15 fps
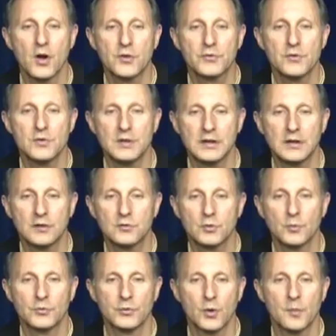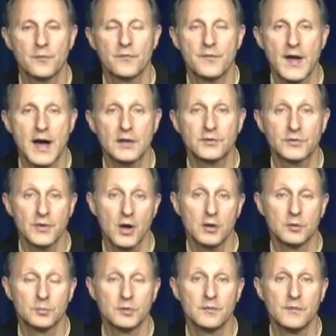also needed to absorb
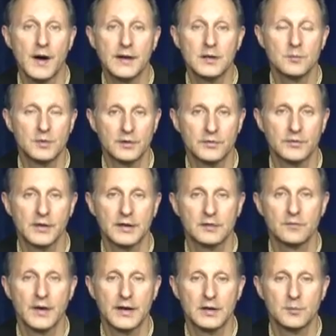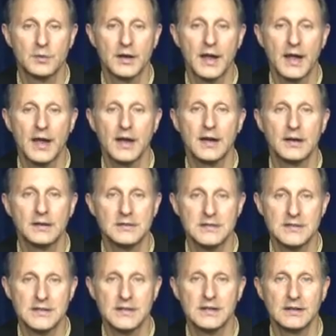fat-soluble vitamins like vitamin A,
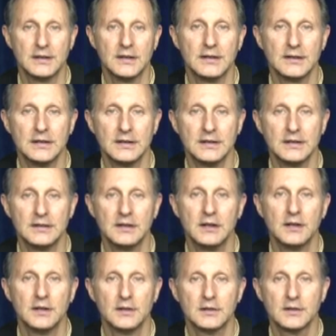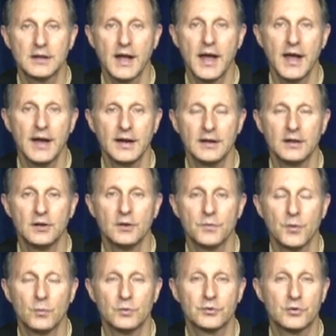D, E, K,
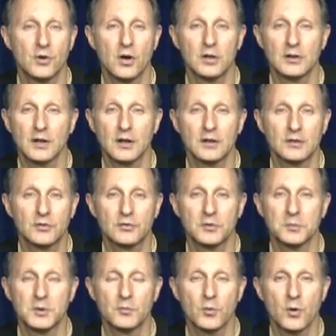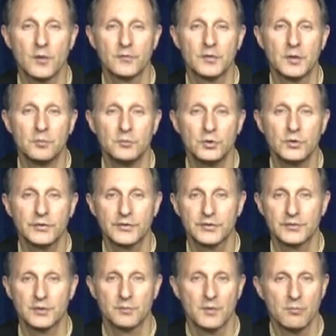which are all extremely important for the immune
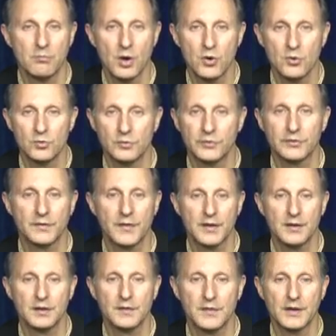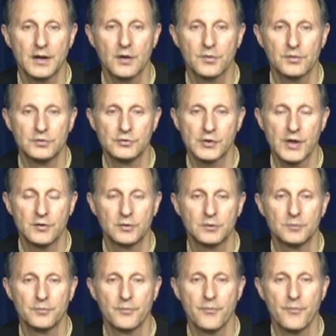system, the bones, and the health in general.